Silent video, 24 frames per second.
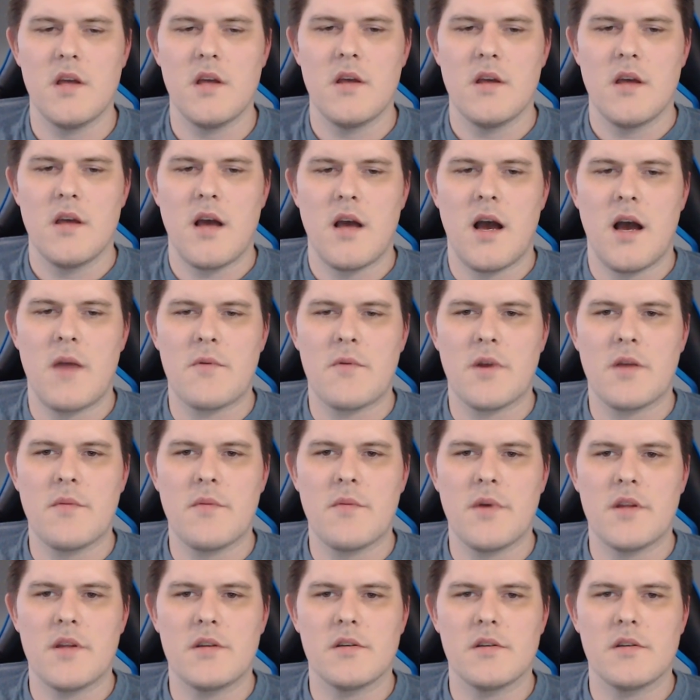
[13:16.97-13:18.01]
I
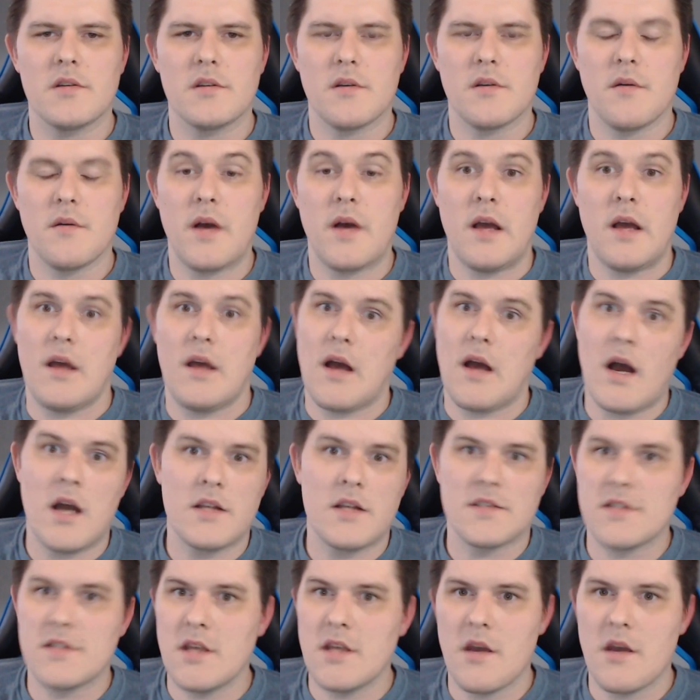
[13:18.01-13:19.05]
recommend,
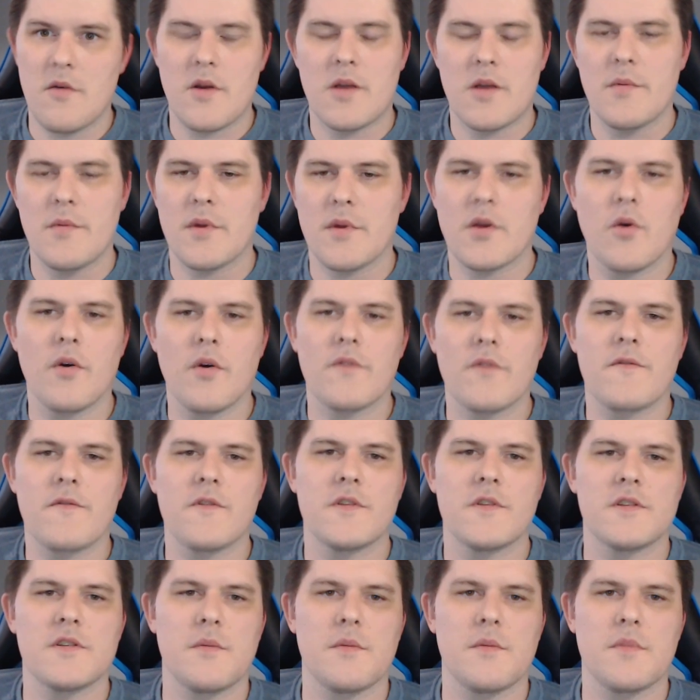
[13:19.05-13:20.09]
honestly, I recommend going for the
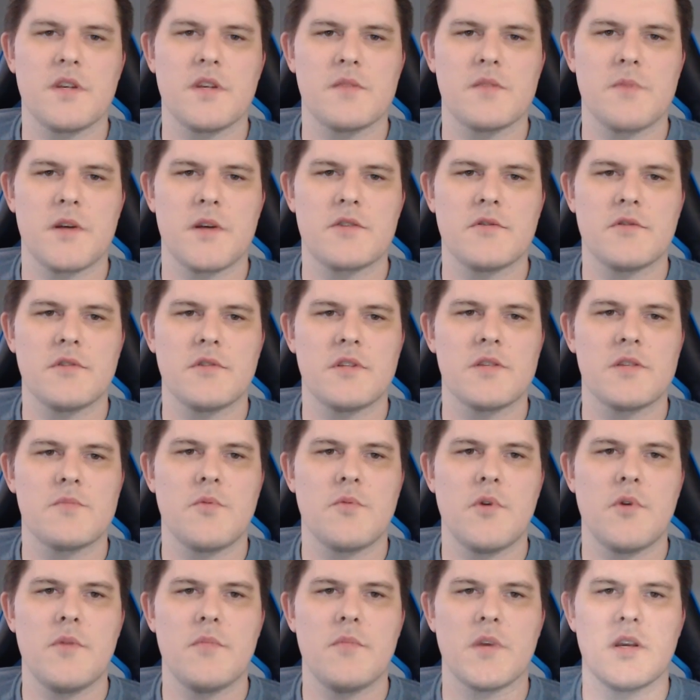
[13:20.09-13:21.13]
something special at this
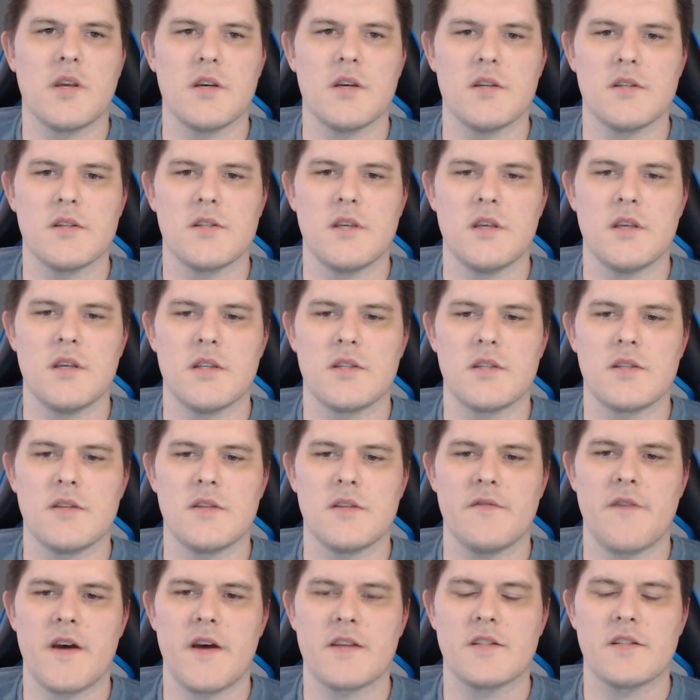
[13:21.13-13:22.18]
point, because it's the
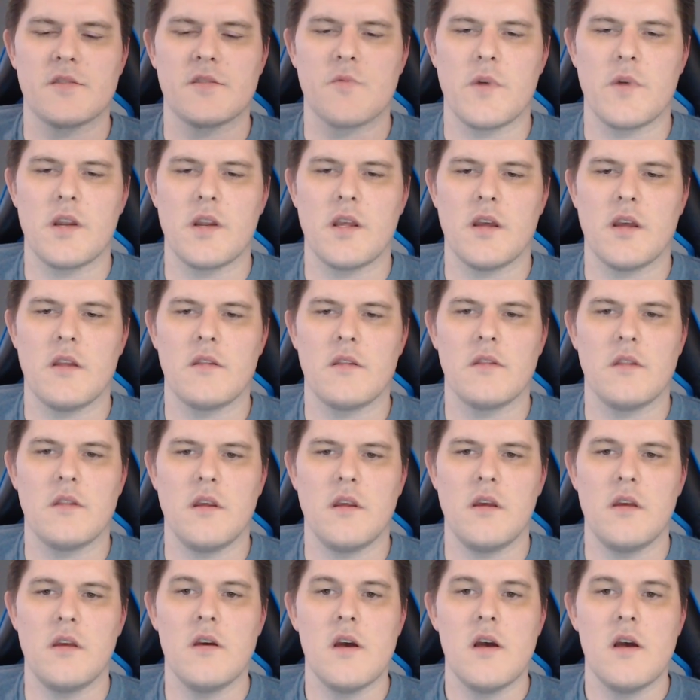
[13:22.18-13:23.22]
fastest way to get
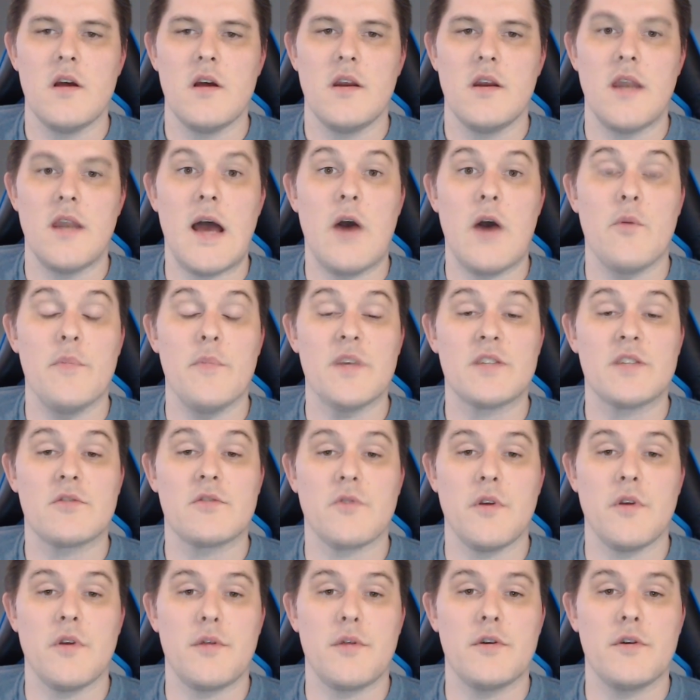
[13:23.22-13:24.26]
the now
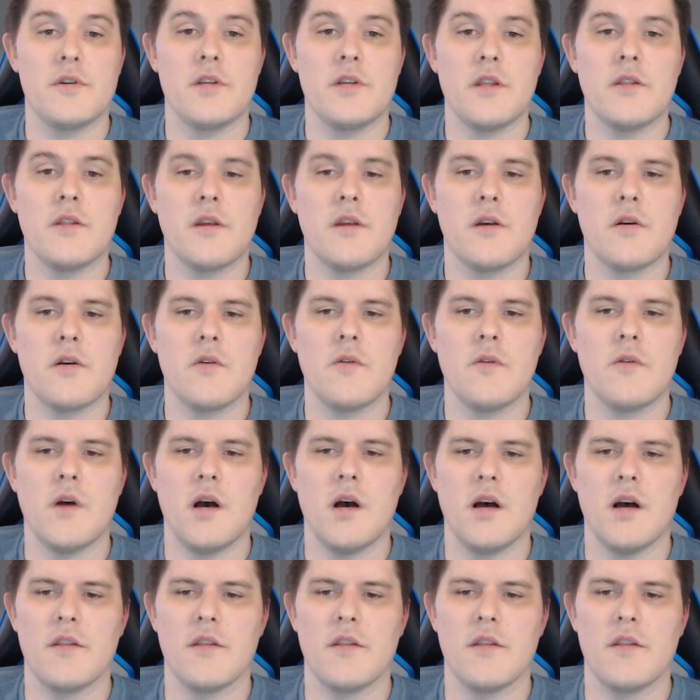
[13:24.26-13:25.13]
mystery 13th hero.